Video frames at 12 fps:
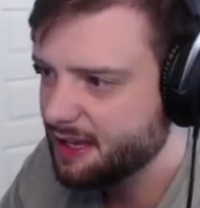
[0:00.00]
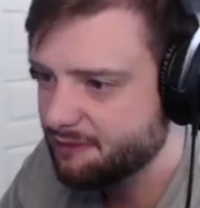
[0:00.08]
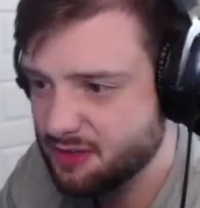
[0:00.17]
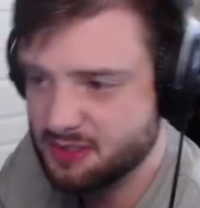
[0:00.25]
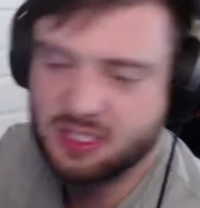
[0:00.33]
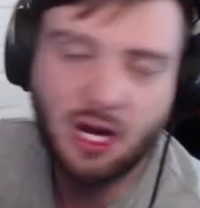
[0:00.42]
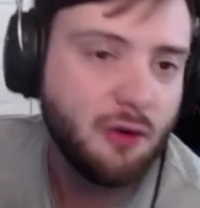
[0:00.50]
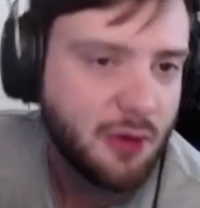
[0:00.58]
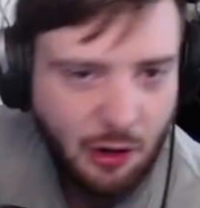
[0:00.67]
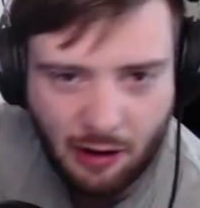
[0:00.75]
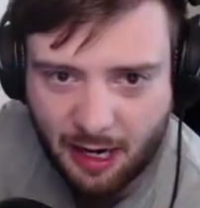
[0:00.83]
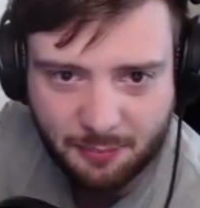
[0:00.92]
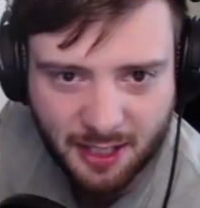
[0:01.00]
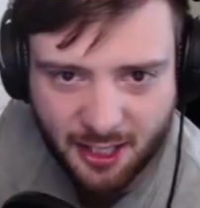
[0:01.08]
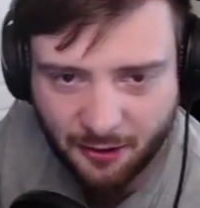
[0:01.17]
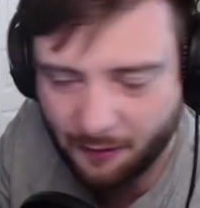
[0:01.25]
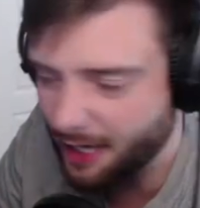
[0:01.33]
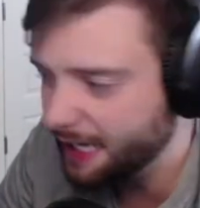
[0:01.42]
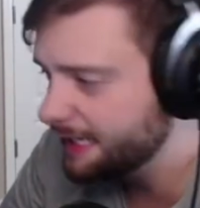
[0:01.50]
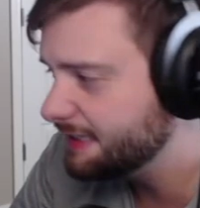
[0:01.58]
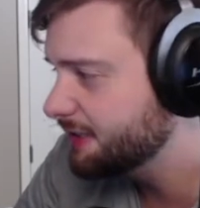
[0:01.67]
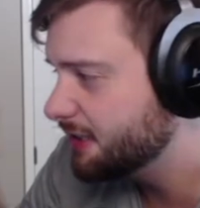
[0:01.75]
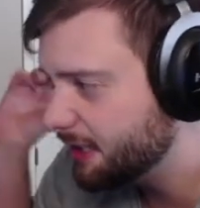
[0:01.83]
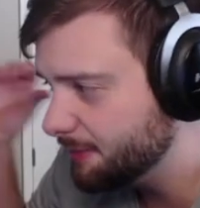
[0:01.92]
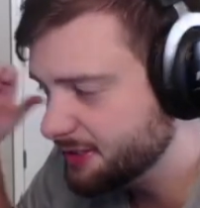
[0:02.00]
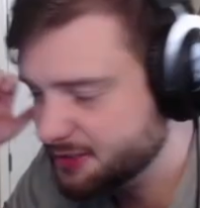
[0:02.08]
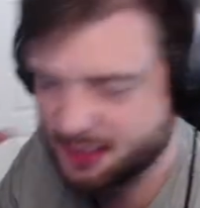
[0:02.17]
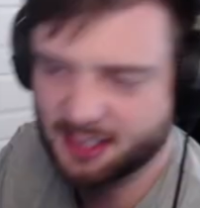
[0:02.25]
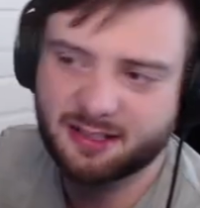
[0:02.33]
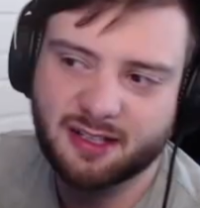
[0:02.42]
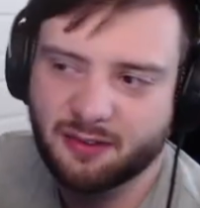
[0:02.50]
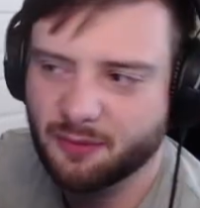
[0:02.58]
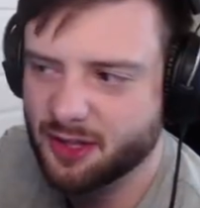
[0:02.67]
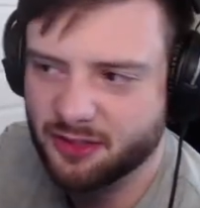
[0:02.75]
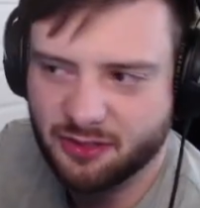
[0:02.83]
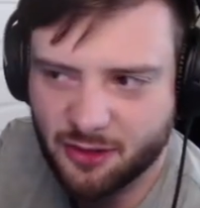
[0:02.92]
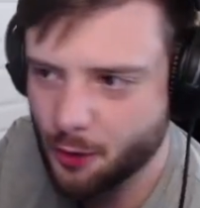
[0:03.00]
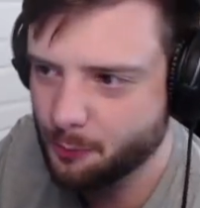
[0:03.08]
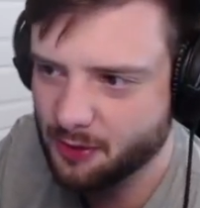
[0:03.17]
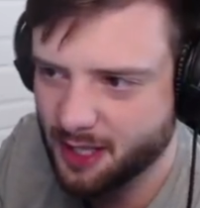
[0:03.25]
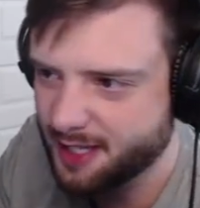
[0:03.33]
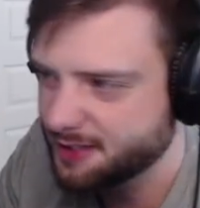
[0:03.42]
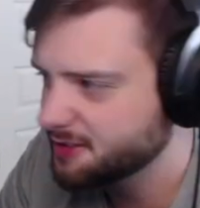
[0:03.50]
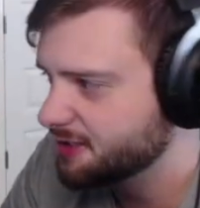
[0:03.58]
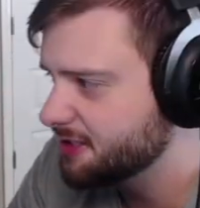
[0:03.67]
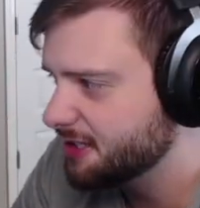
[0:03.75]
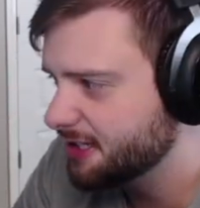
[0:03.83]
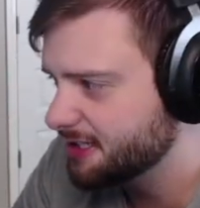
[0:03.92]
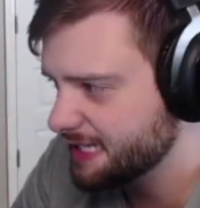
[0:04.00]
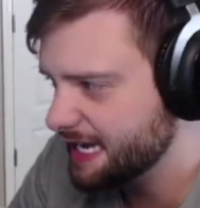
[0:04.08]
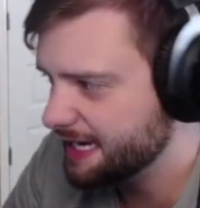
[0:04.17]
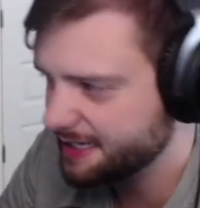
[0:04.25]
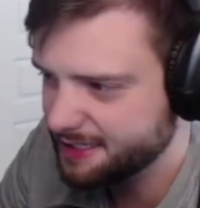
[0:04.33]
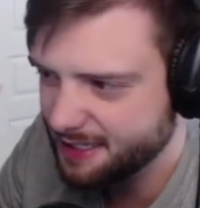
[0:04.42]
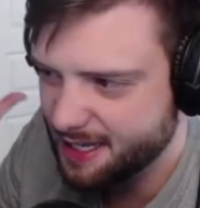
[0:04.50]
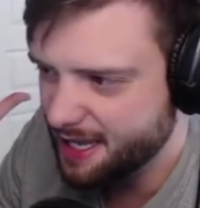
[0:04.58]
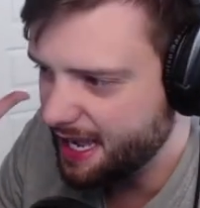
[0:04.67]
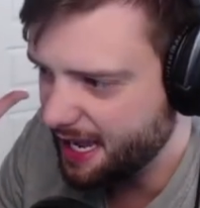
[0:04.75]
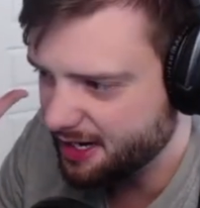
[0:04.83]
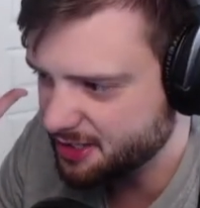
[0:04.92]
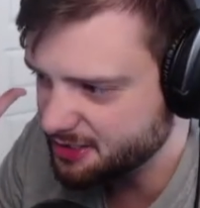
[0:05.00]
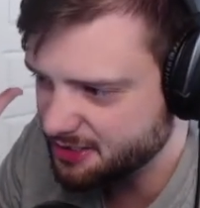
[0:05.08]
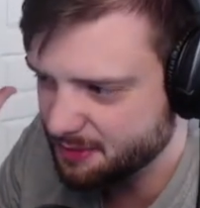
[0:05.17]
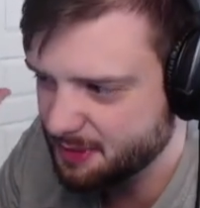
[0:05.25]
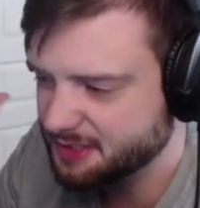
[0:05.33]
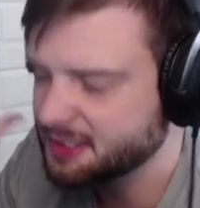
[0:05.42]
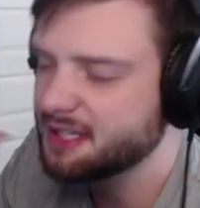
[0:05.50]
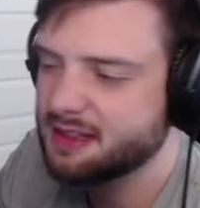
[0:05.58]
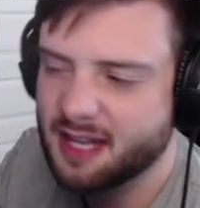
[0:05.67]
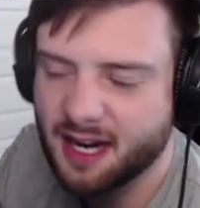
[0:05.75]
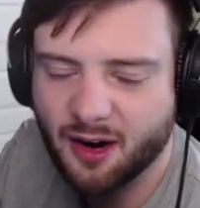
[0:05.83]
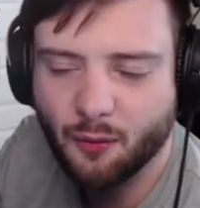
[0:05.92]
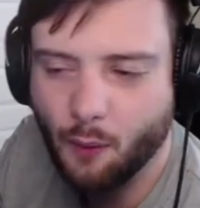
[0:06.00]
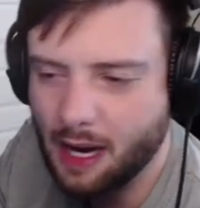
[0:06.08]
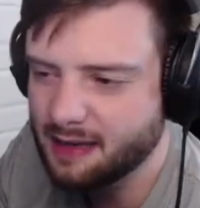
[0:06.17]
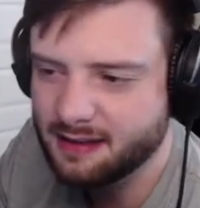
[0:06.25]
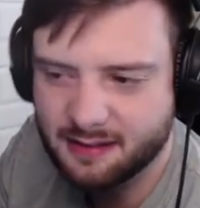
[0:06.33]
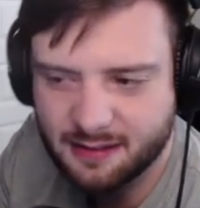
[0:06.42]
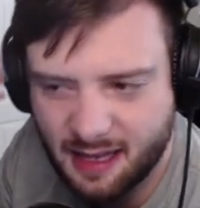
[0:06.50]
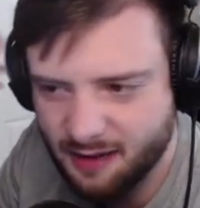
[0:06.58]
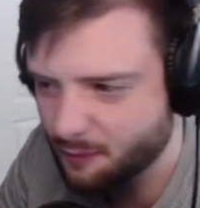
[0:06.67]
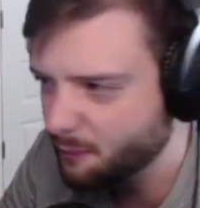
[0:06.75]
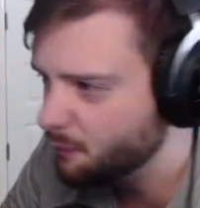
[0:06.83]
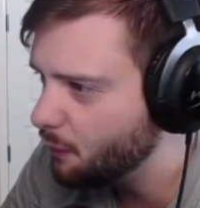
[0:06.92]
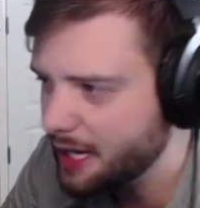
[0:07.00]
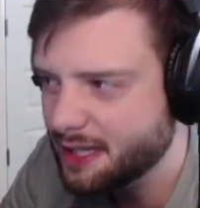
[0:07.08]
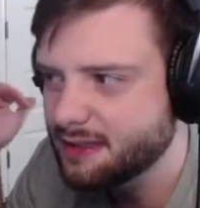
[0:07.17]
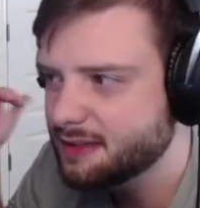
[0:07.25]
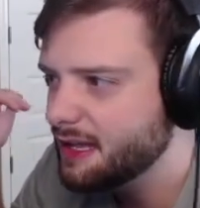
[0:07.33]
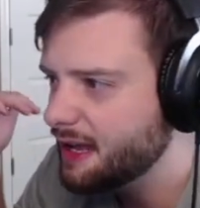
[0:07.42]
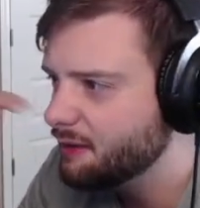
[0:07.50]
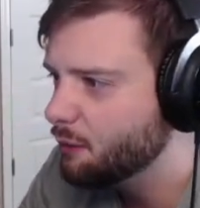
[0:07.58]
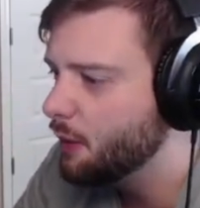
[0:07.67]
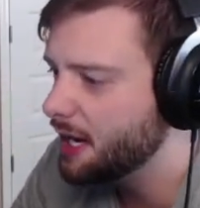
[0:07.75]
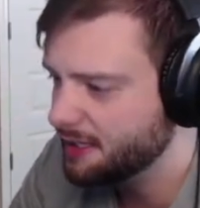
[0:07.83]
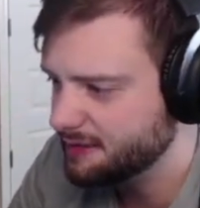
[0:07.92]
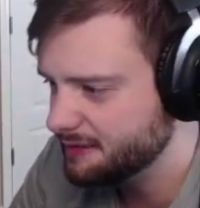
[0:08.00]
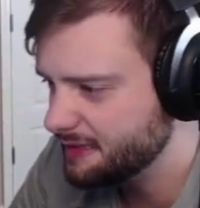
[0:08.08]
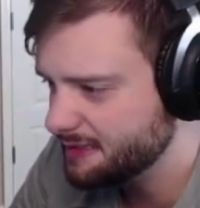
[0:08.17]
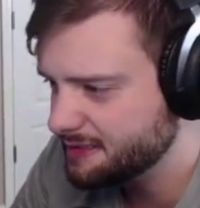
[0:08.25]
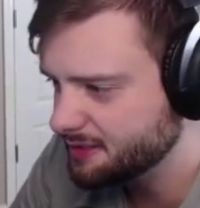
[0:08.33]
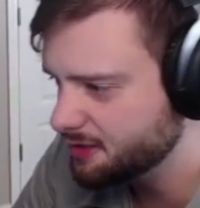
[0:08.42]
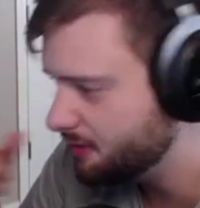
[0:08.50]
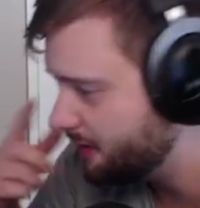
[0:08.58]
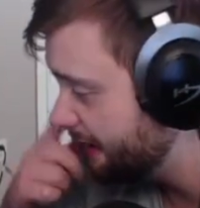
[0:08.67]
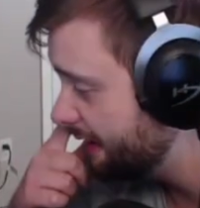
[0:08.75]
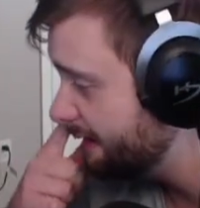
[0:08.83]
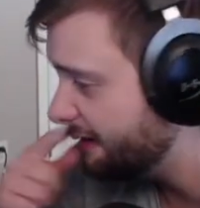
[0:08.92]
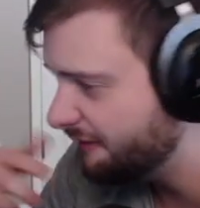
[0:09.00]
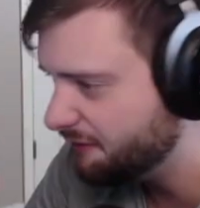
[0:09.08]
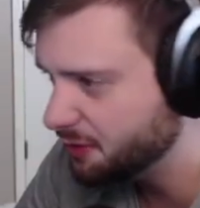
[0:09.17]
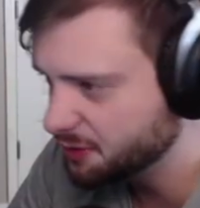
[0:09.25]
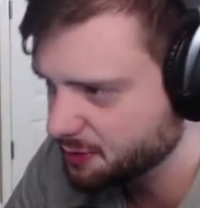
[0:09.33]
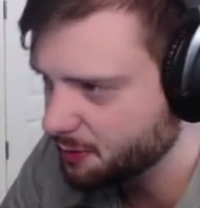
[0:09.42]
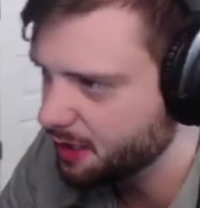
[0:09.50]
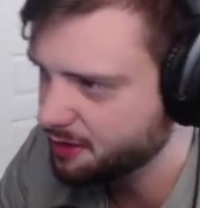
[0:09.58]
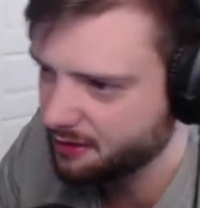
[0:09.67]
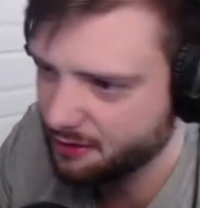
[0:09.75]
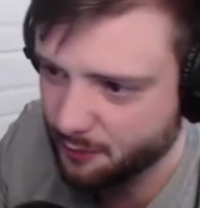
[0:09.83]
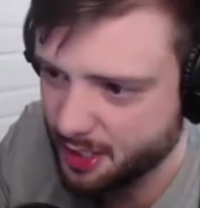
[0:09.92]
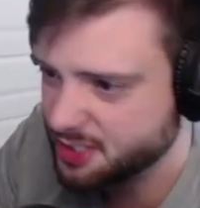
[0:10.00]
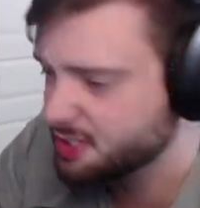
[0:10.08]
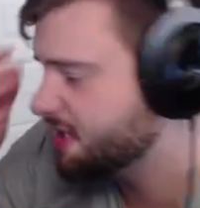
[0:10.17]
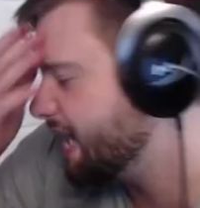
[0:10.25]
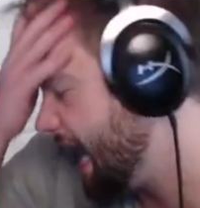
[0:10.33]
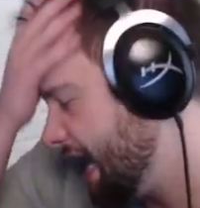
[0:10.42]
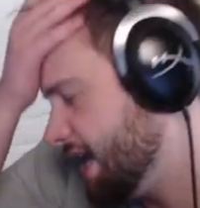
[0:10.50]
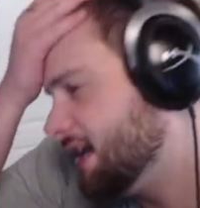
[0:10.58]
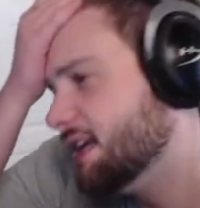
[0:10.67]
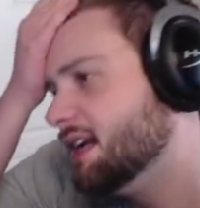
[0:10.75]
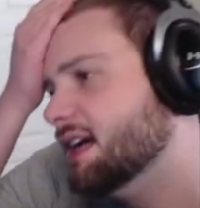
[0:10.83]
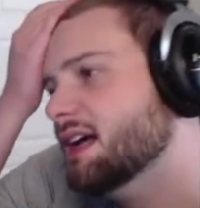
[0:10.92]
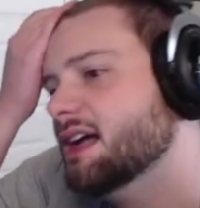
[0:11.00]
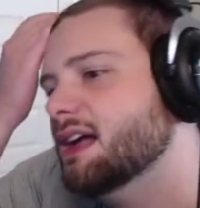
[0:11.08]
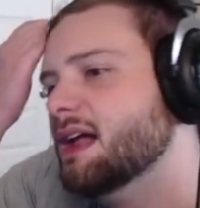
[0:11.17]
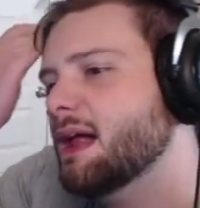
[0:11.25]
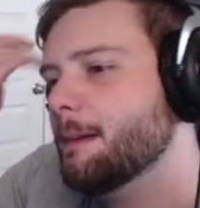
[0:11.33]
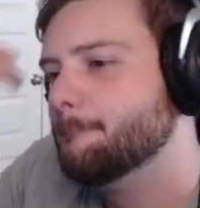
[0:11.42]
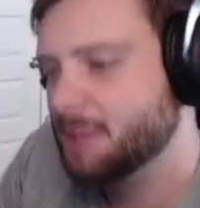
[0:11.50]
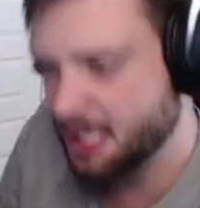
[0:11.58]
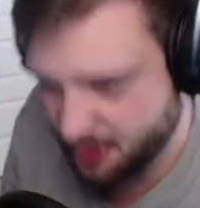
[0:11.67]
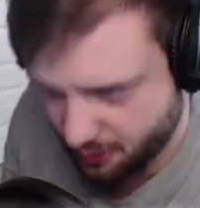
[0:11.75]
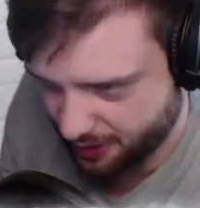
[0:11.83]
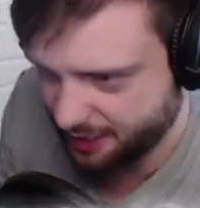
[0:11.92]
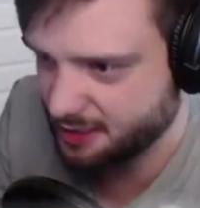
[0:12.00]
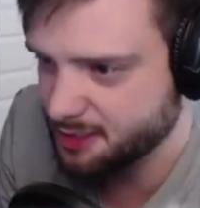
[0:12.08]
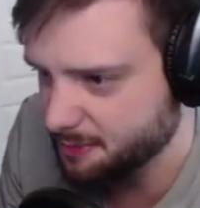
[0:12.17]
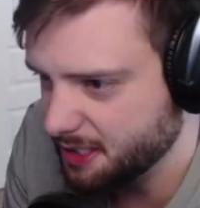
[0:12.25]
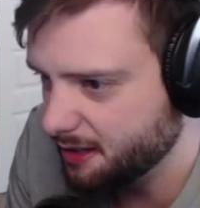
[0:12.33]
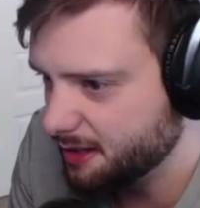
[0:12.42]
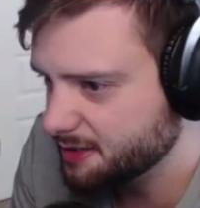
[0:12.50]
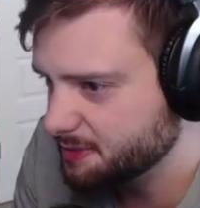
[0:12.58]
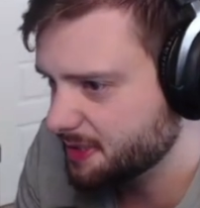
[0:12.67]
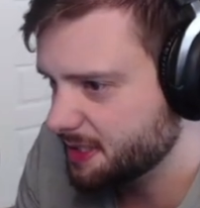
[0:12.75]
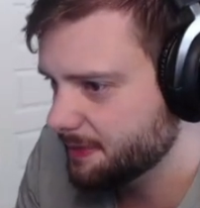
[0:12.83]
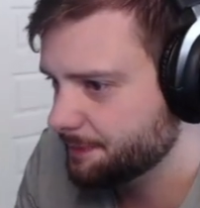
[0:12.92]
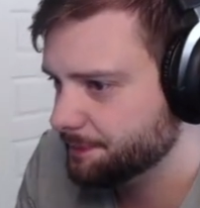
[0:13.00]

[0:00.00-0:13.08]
If you don't know how to play her right, you're going to be sitting up with no planes on your deck, and you're just going to be sitting there waiting and waiting and waiting until you get a full squadron, which can be annoying, to be honest with you.